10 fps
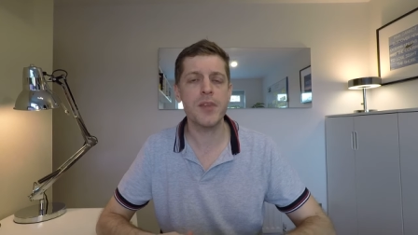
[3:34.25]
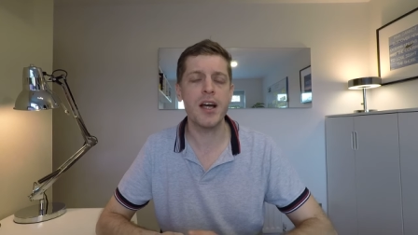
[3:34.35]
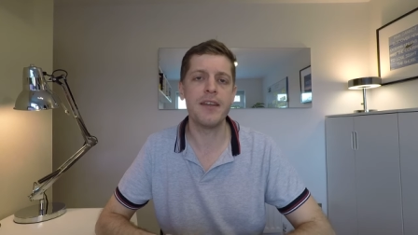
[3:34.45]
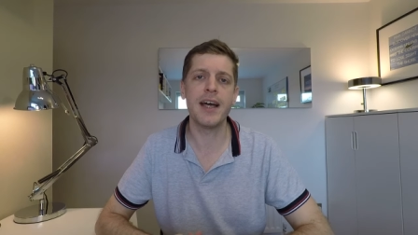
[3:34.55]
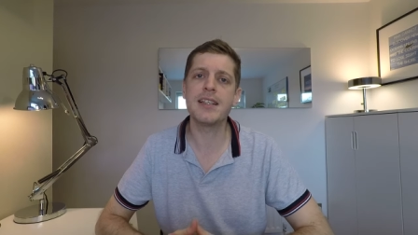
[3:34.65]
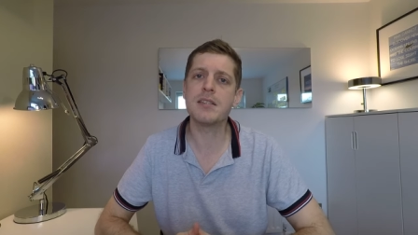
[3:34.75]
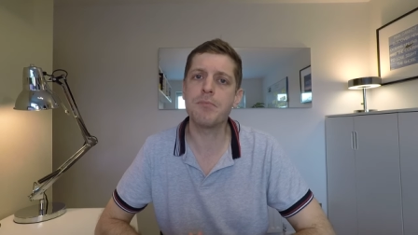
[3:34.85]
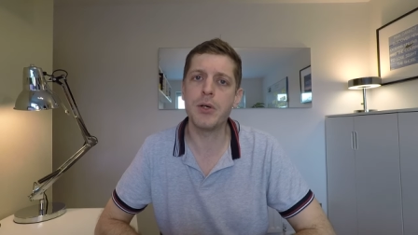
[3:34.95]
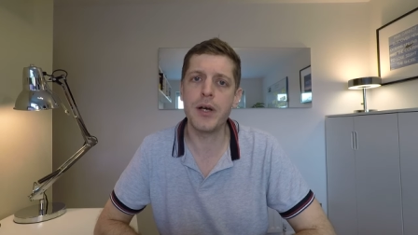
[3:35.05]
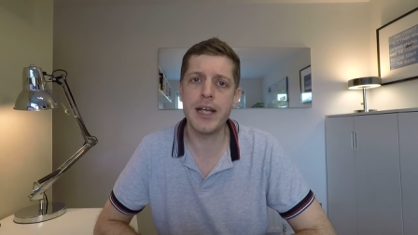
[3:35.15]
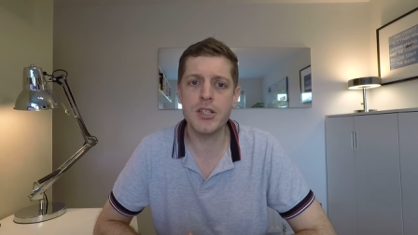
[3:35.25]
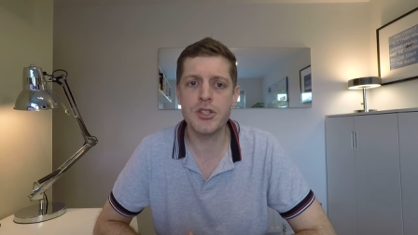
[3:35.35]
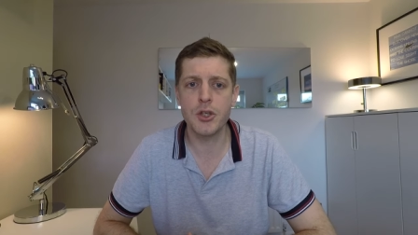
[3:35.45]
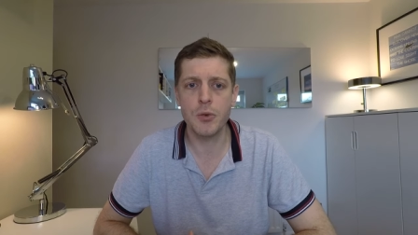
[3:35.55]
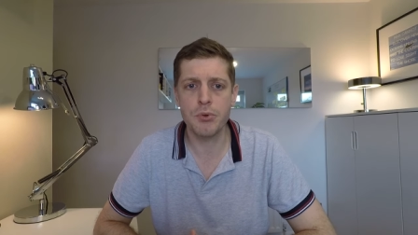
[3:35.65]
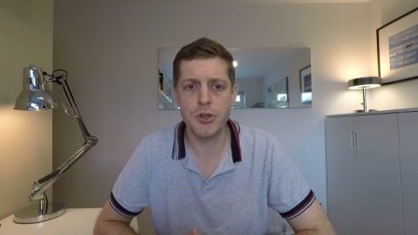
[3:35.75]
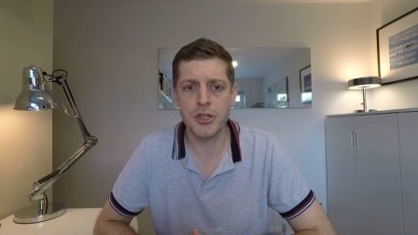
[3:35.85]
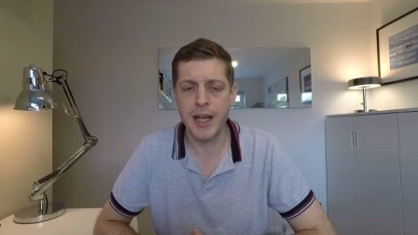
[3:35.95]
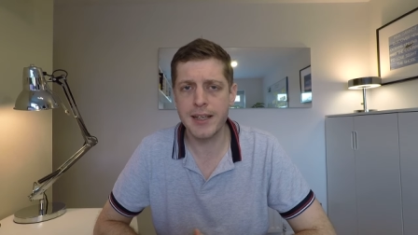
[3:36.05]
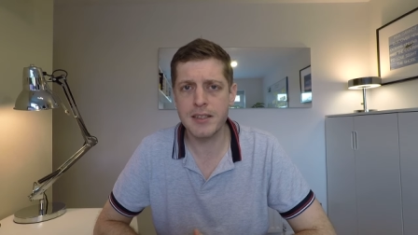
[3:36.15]
and that's built into
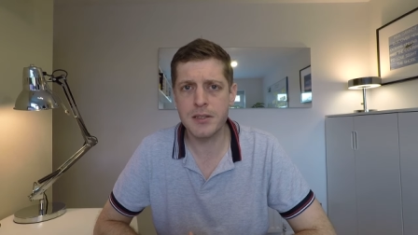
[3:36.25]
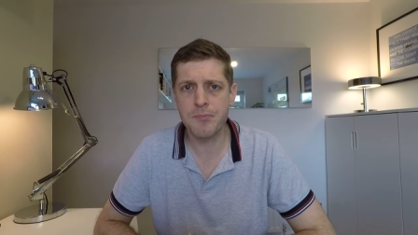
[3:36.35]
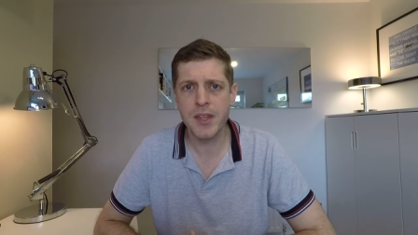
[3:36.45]
projects.